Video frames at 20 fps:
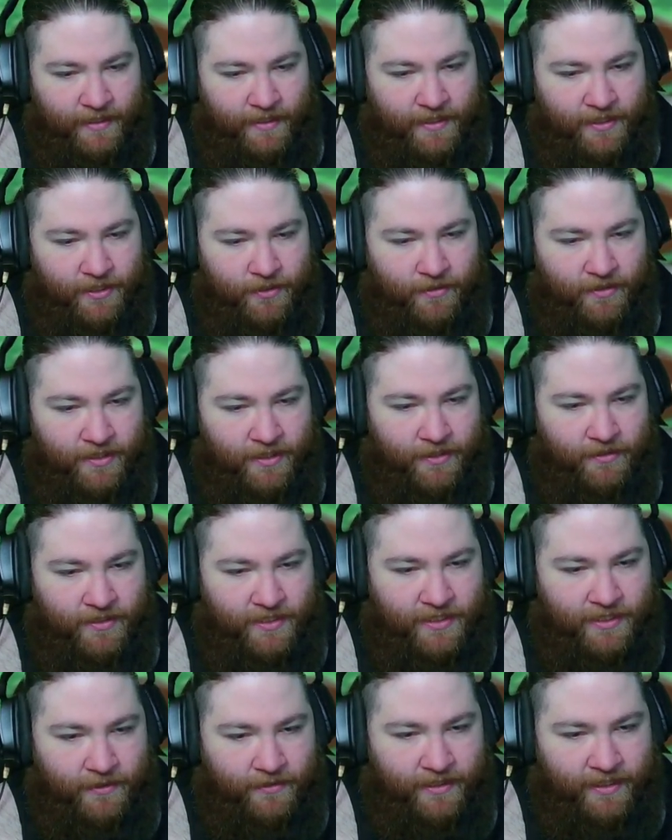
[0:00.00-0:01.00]
you
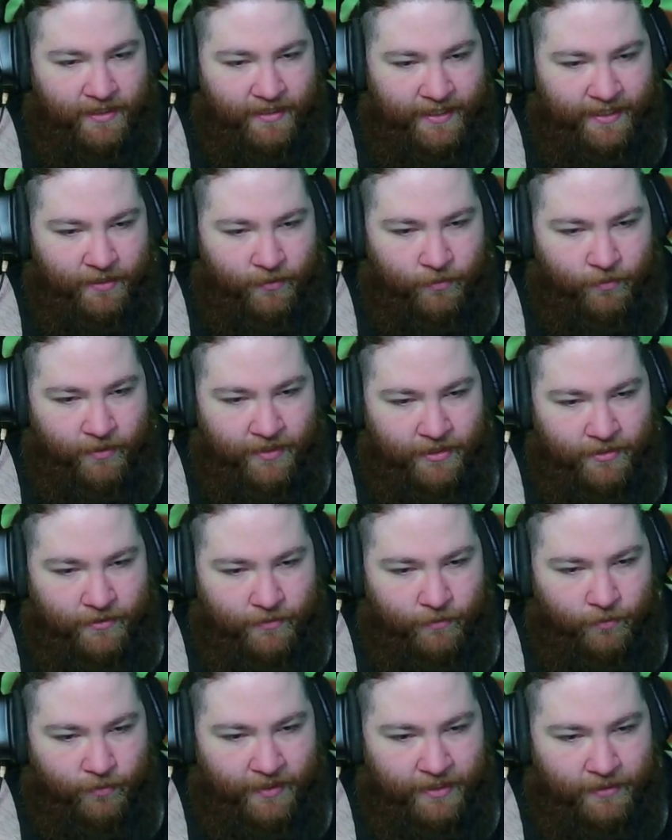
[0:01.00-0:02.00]
still get like a weird
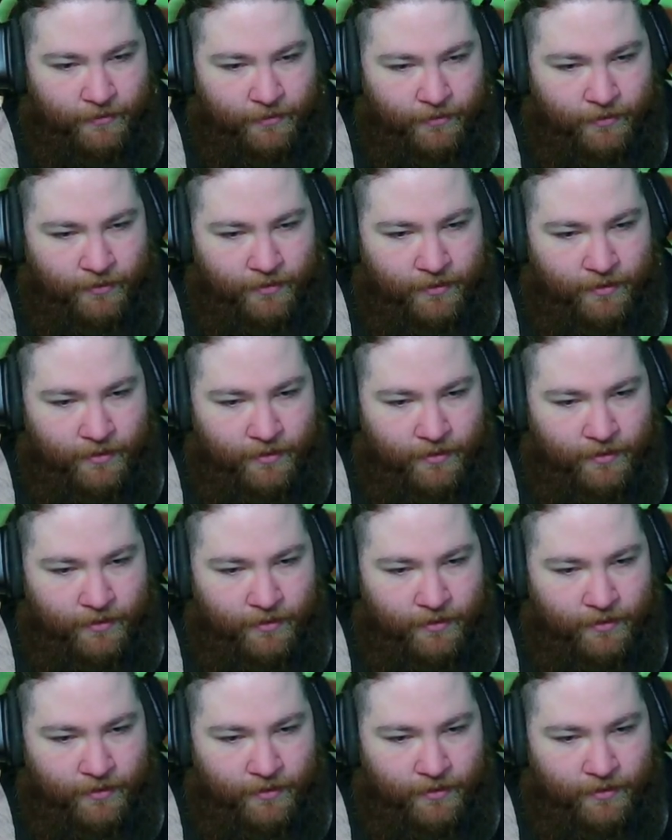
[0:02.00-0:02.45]
wiggle.